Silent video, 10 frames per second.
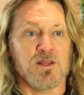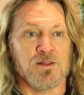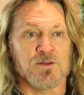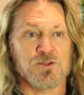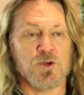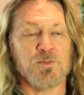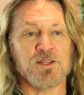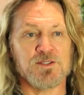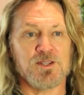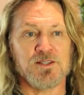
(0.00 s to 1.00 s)
There's so many
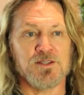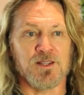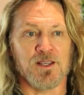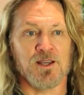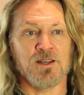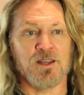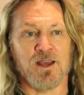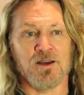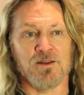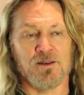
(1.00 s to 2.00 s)
sets in the Gundown,